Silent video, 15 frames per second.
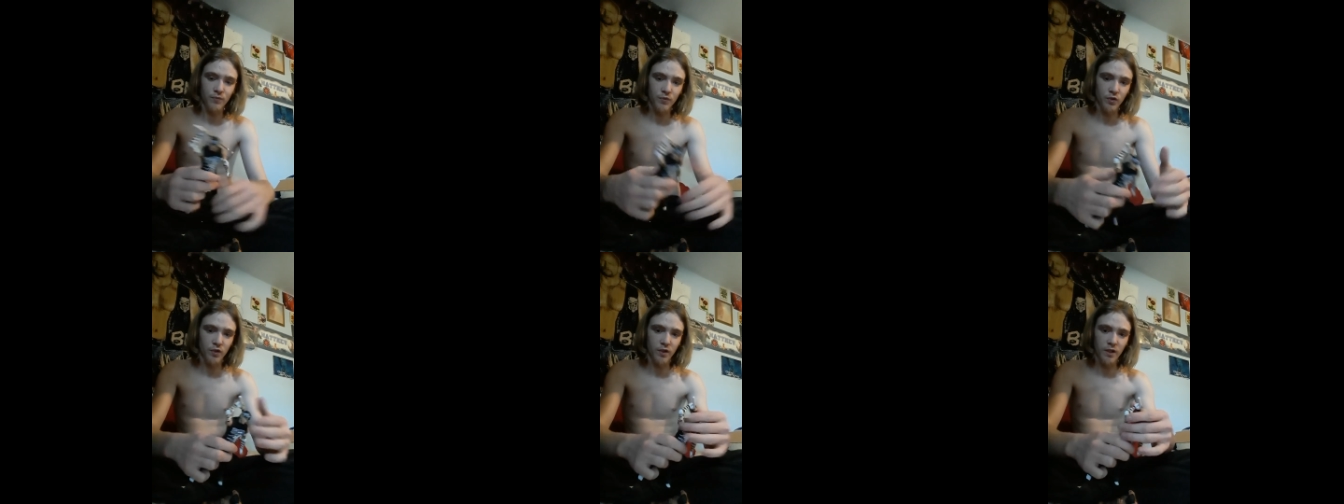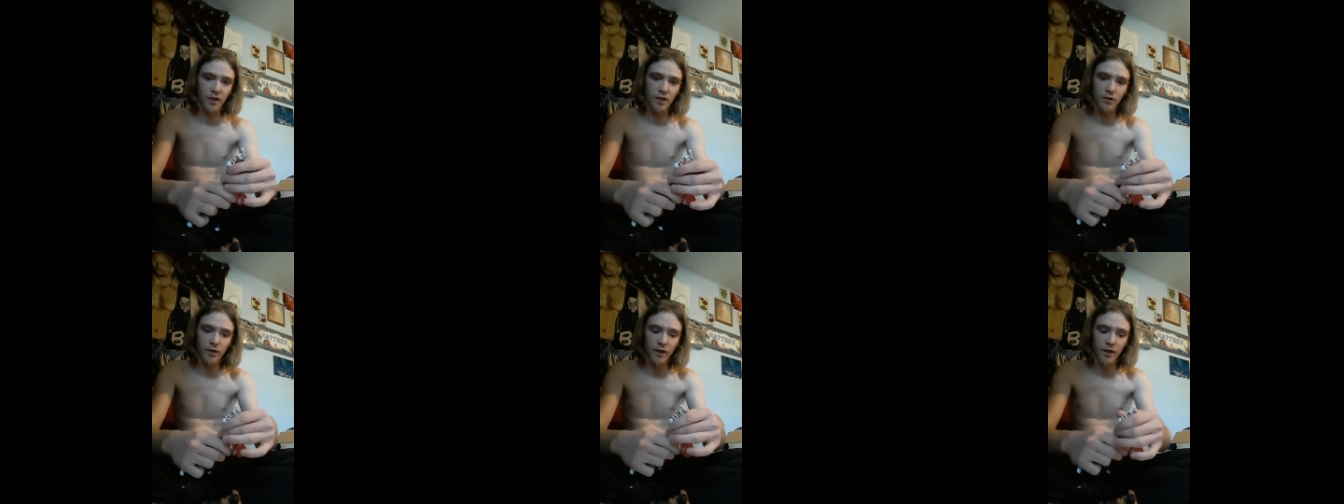You can
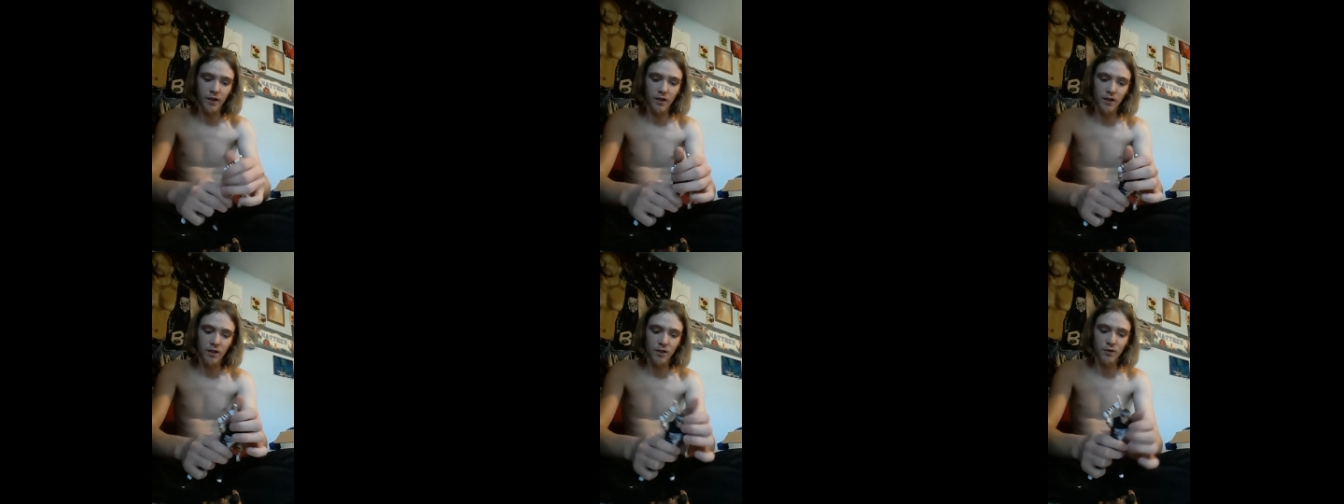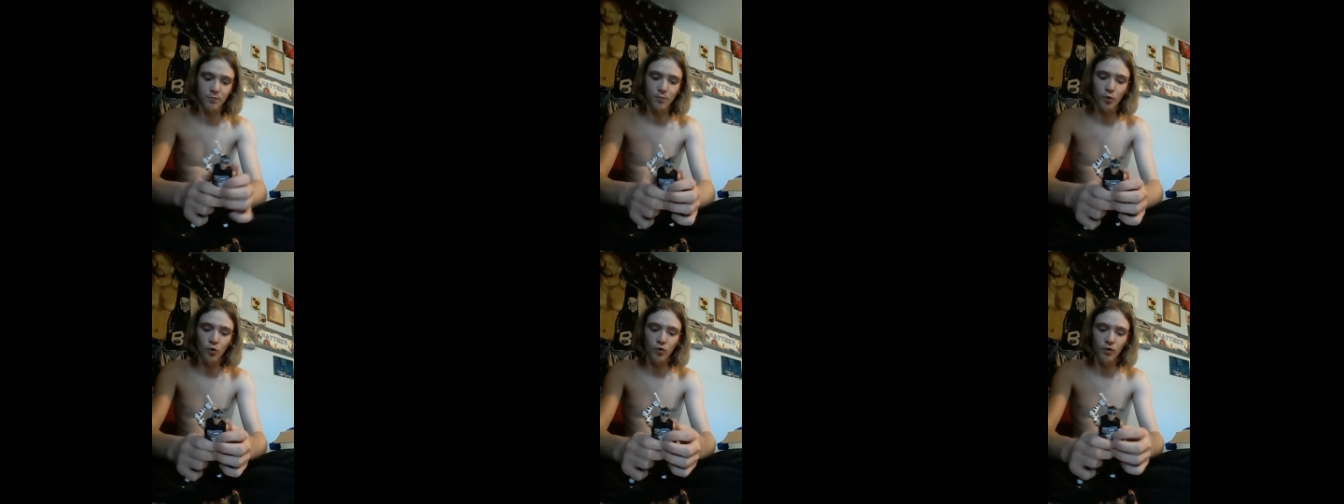get like he's
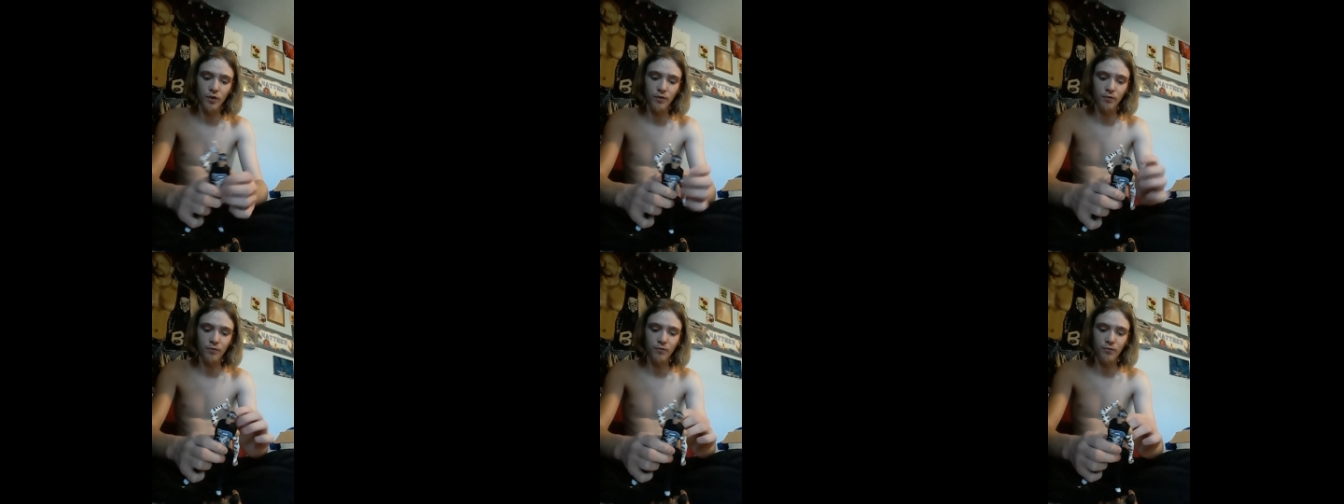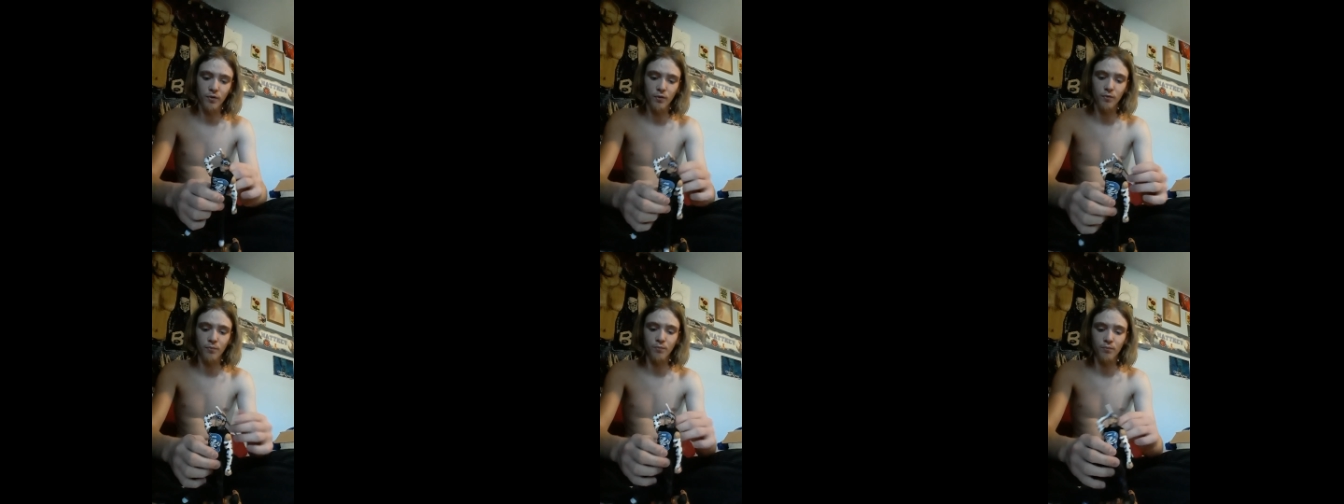pulling it
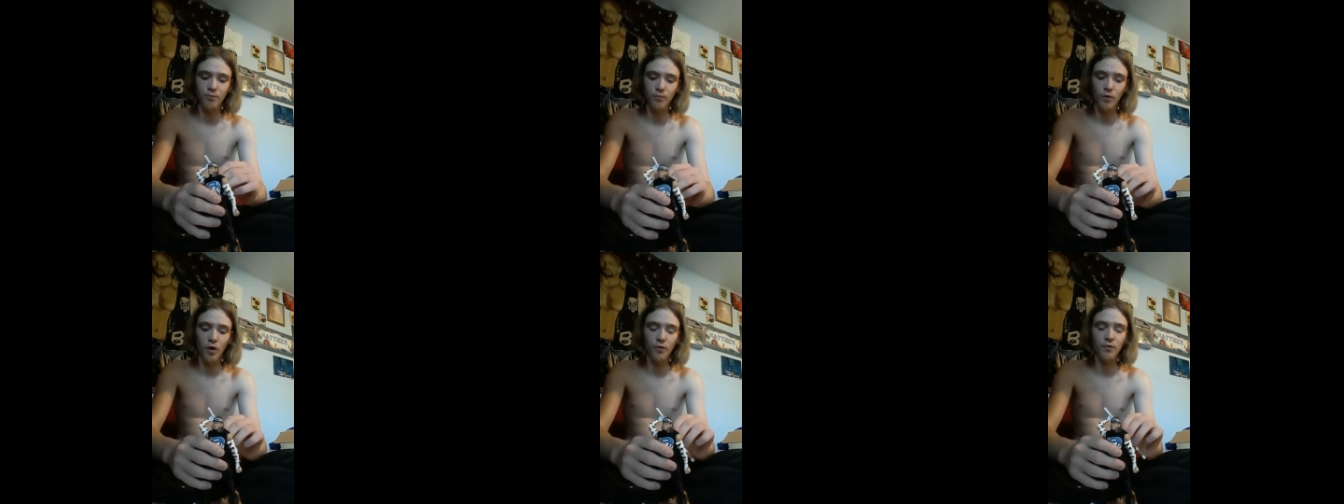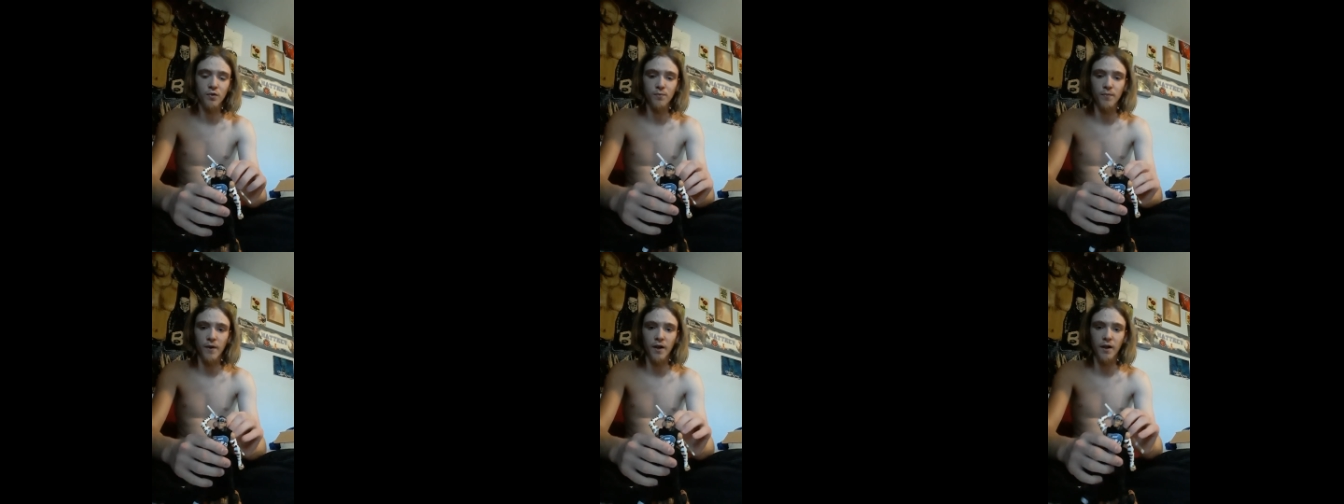from off his
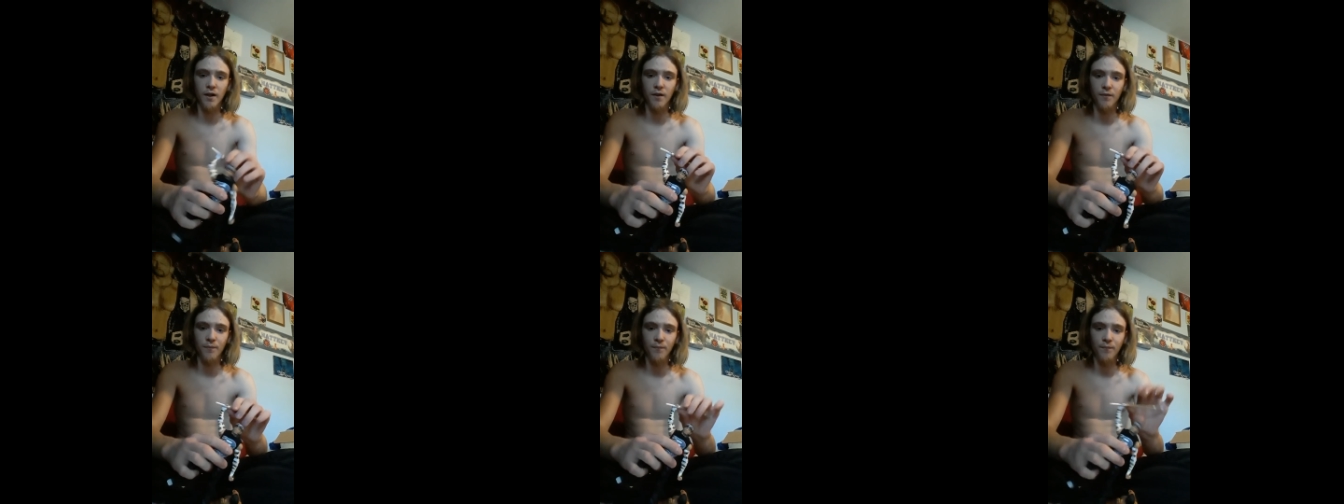back,